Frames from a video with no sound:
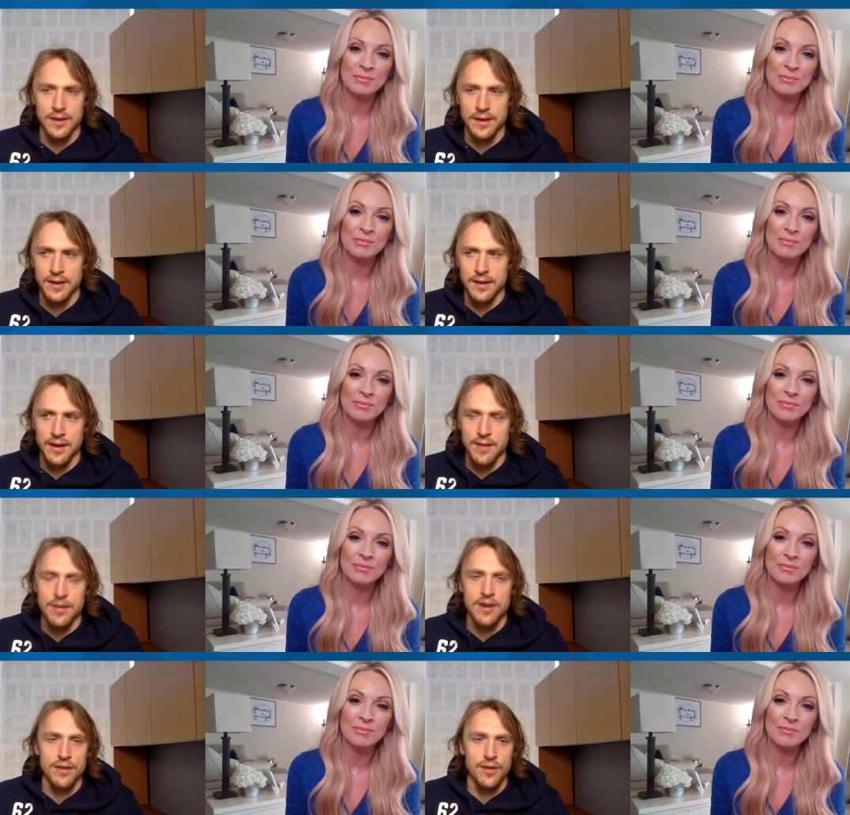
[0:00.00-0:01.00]
Speaker 1: I I've been
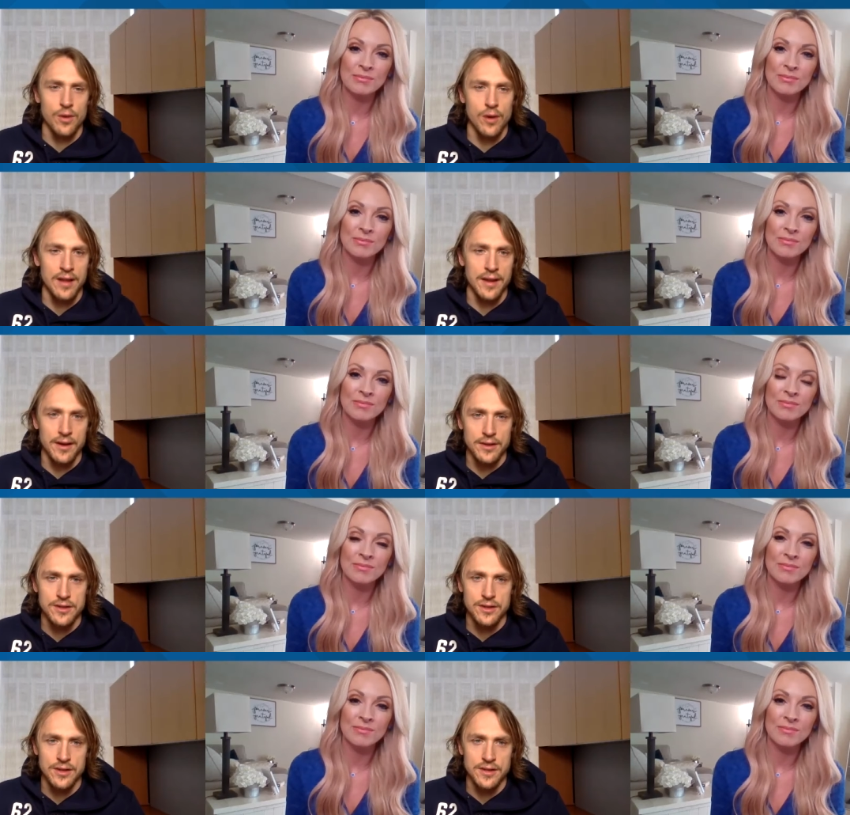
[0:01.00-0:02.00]
here for a while now,
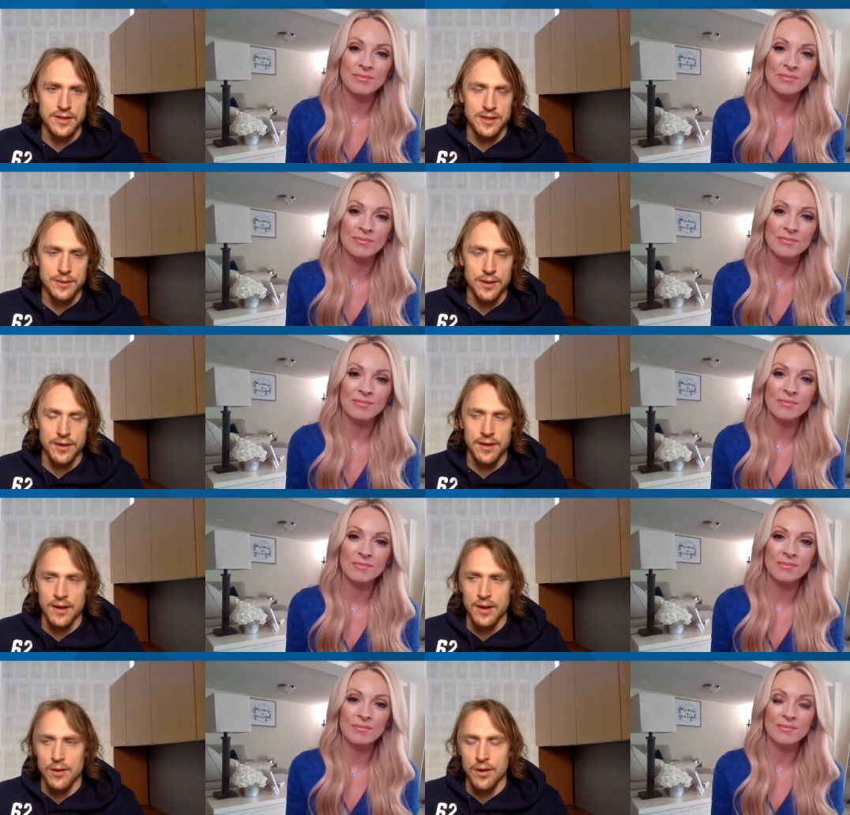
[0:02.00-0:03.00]
so it's it's one
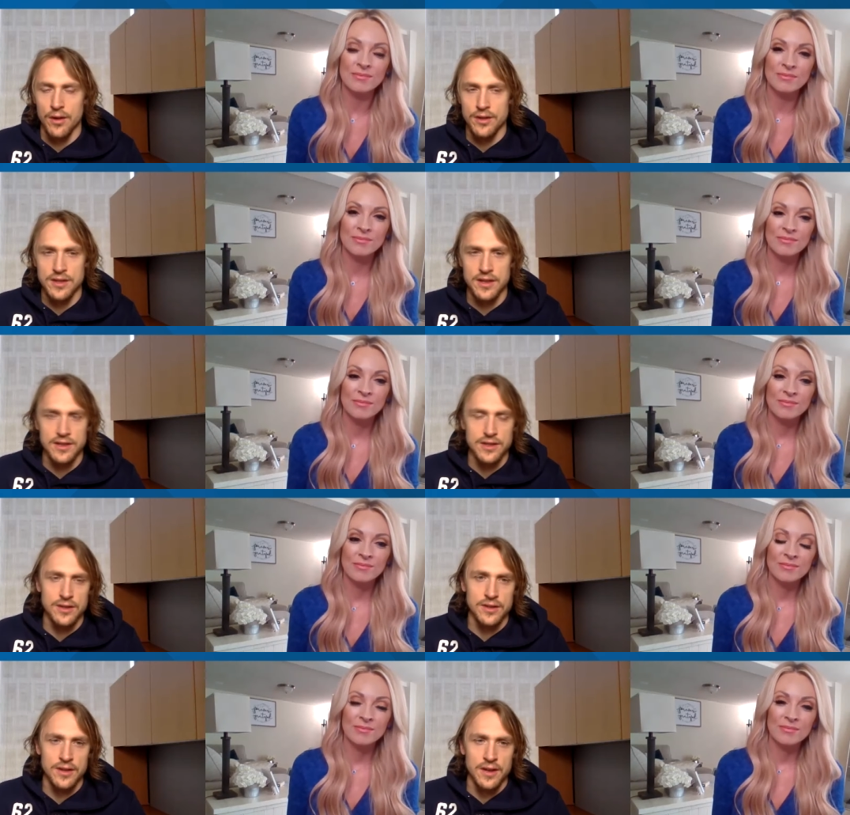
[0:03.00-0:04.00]
one of those things
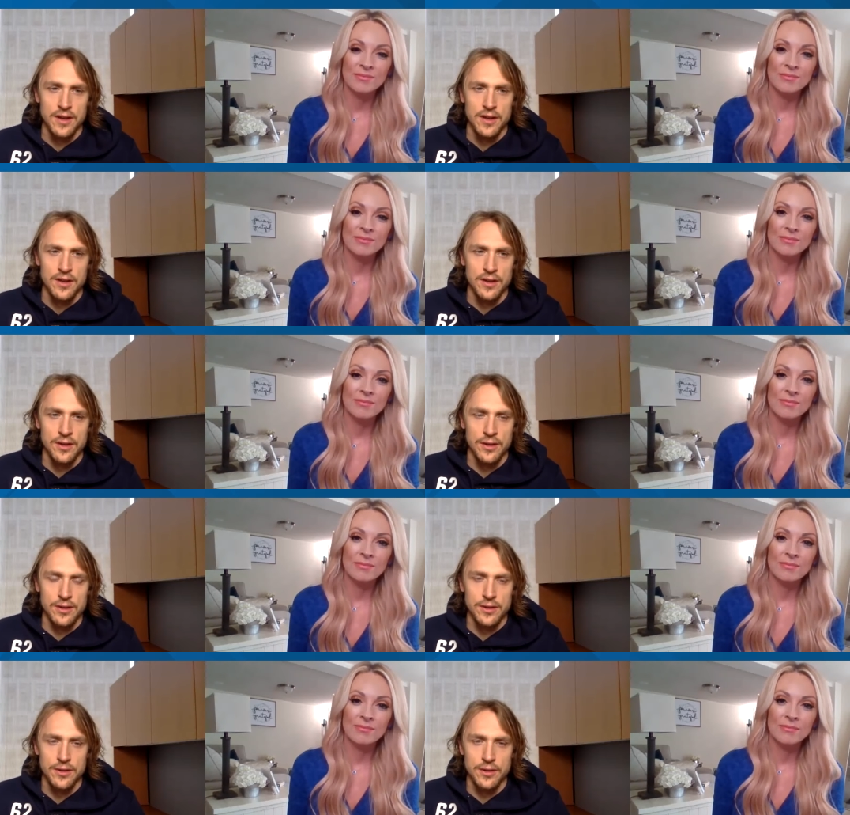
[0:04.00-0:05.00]
you you know
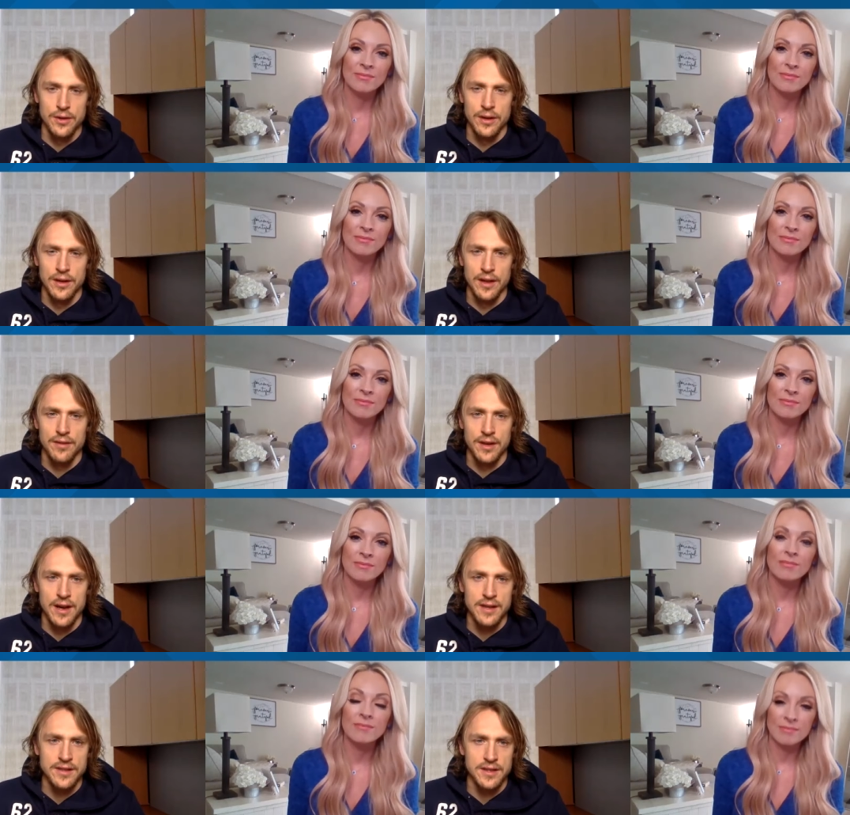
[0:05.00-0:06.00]
you, you really love the
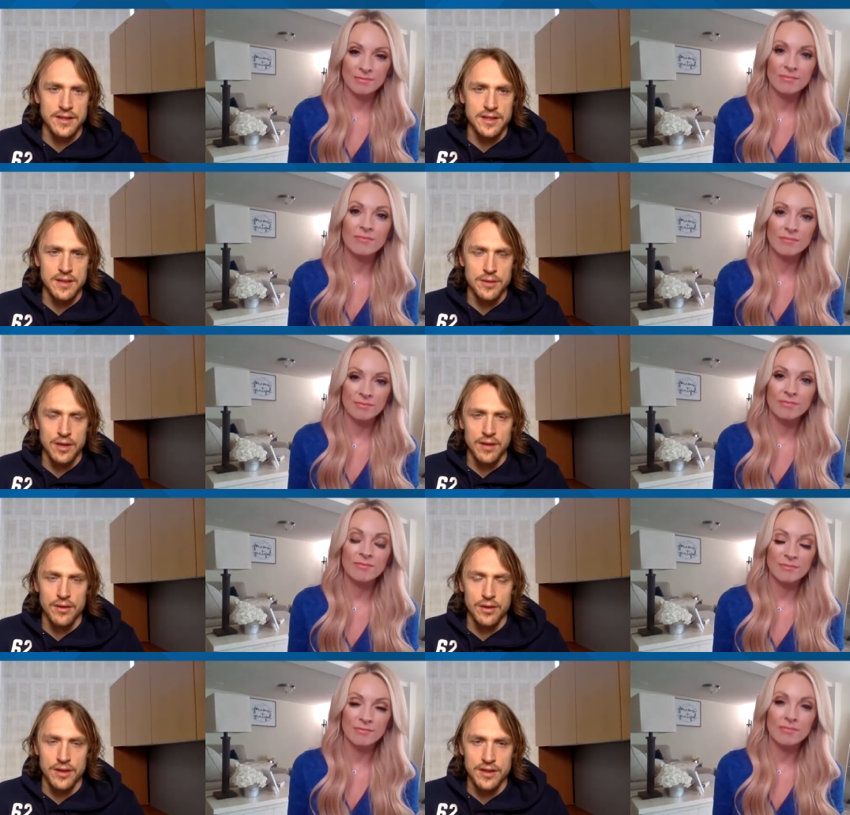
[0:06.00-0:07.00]
guys on the team, you love the
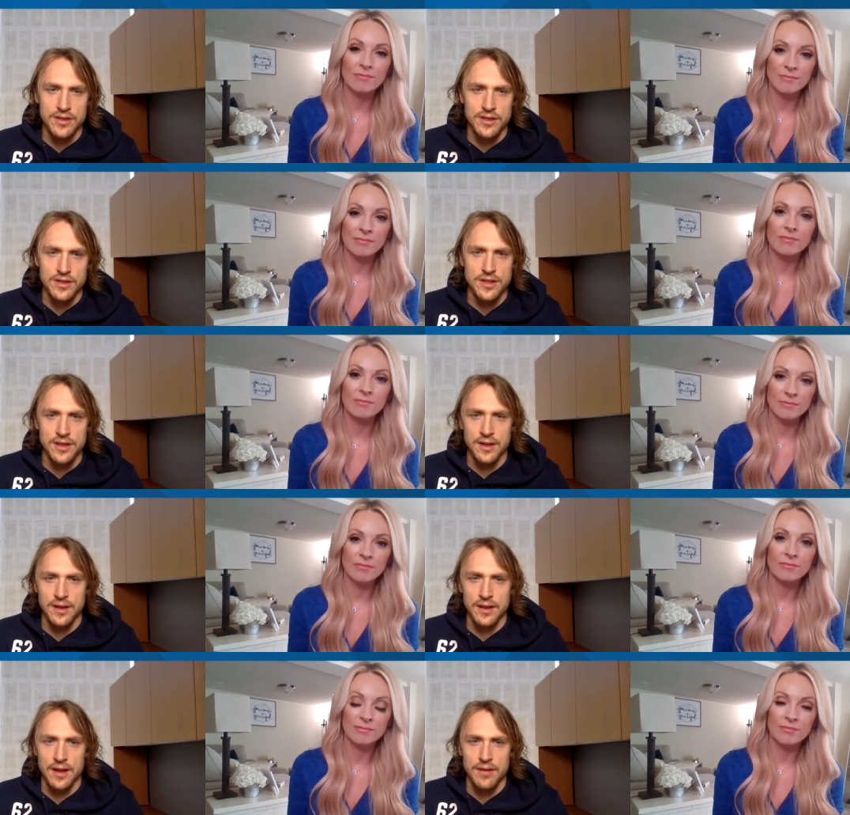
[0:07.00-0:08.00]
organization and
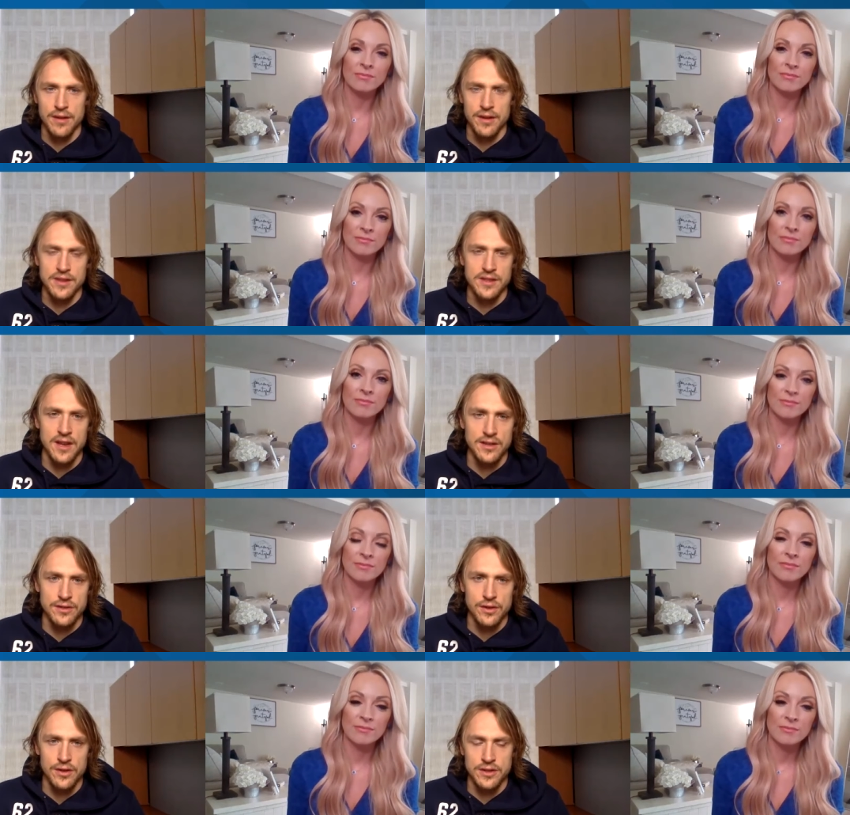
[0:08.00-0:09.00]
everything it stands
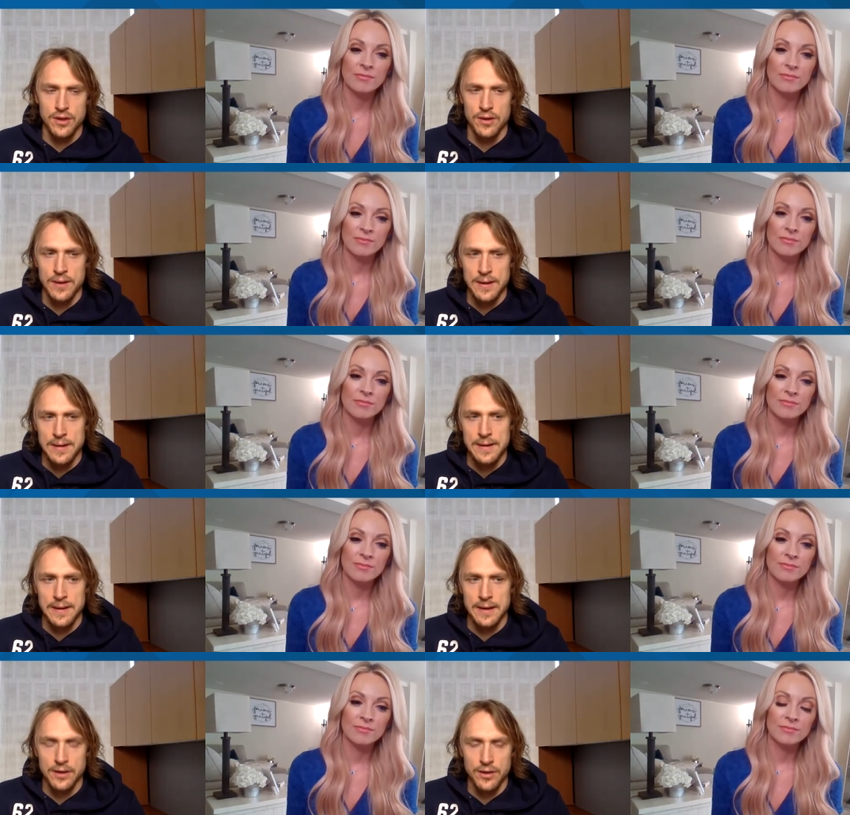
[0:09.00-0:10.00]
for. So
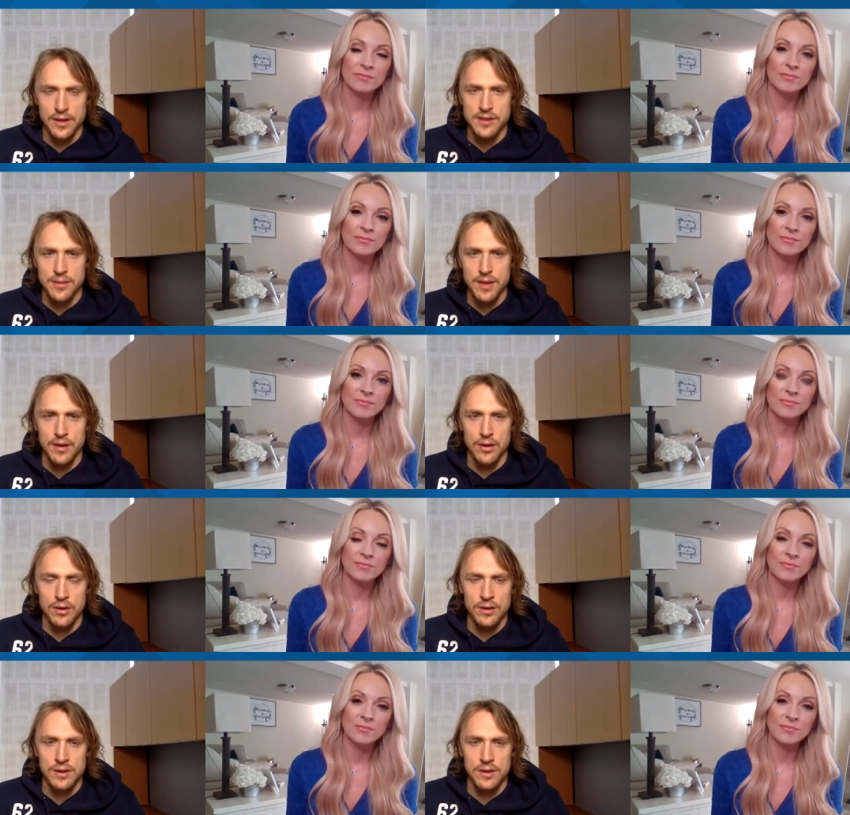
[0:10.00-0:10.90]
uh, you know that's the main goal,